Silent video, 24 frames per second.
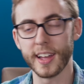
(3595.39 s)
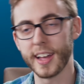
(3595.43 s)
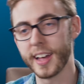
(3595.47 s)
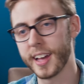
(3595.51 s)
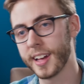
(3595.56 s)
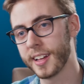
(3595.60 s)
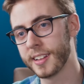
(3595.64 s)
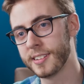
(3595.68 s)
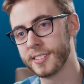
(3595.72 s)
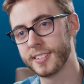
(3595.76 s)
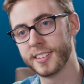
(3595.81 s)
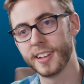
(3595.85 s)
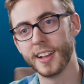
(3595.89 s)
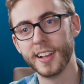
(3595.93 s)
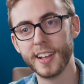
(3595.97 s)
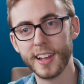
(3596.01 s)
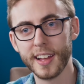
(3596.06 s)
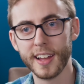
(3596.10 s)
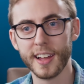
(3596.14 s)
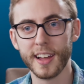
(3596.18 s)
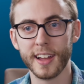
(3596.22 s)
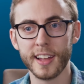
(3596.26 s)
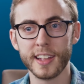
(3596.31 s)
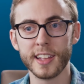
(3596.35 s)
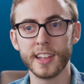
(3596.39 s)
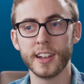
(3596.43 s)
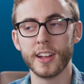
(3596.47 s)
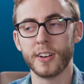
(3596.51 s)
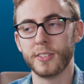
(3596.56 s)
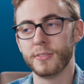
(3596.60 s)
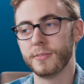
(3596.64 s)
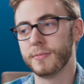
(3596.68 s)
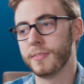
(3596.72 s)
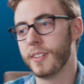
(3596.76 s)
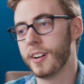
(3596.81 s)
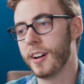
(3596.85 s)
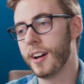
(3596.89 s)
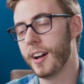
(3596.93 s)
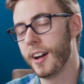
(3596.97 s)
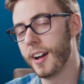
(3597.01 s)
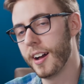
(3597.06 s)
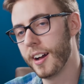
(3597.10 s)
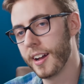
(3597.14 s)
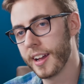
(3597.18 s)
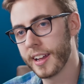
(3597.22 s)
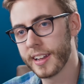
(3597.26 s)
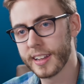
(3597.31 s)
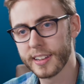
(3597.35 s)
And, you know,
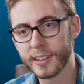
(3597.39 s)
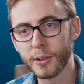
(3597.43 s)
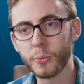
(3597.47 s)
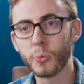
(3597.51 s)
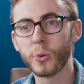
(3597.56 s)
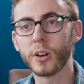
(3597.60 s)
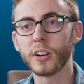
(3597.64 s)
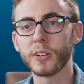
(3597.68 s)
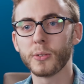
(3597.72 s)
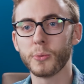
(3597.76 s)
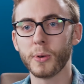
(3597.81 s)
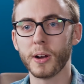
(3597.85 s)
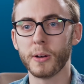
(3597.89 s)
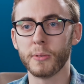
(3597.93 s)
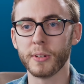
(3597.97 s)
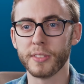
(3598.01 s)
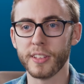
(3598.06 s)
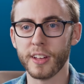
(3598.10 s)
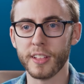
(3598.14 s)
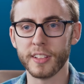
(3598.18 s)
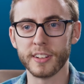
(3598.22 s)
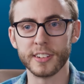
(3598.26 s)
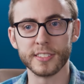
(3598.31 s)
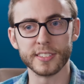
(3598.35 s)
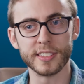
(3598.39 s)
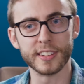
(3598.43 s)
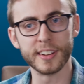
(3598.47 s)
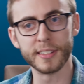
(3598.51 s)
I can work well with others.